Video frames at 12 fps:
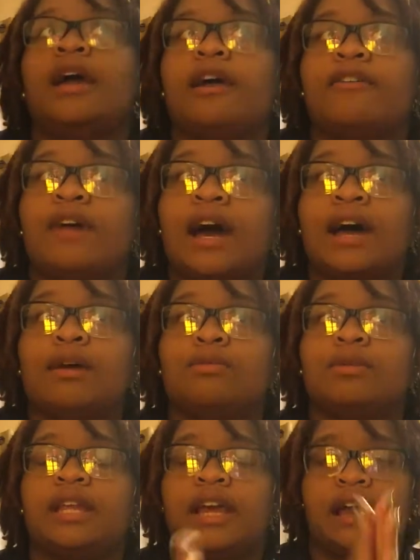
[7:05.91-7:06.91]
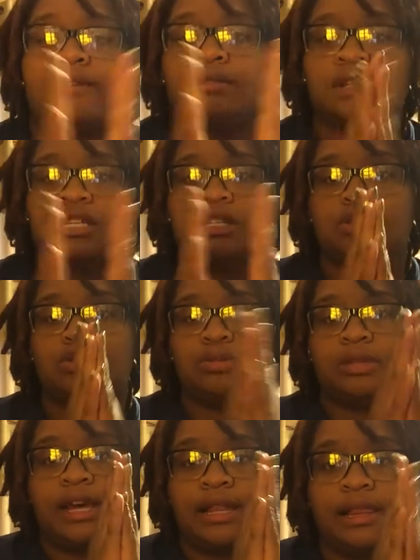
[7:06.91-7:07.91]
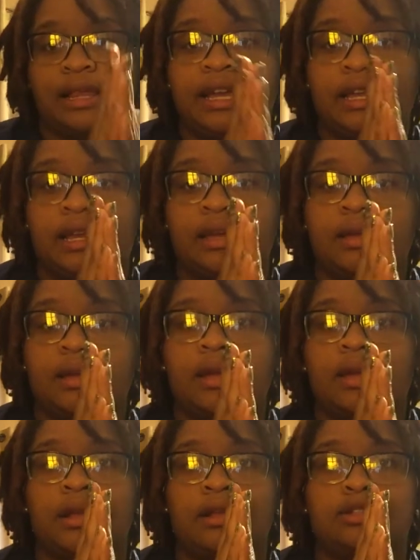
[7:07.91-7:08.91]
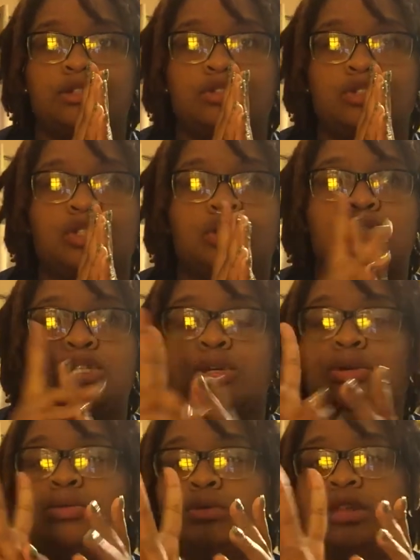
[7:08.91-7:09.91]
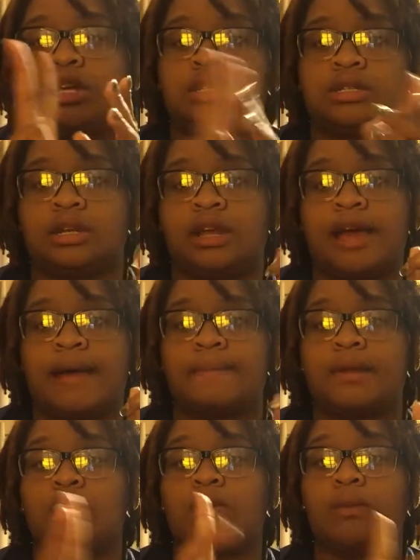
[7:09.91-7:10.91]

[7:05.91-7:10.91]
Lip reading: If I would have listened to that lady, 2 things could happen.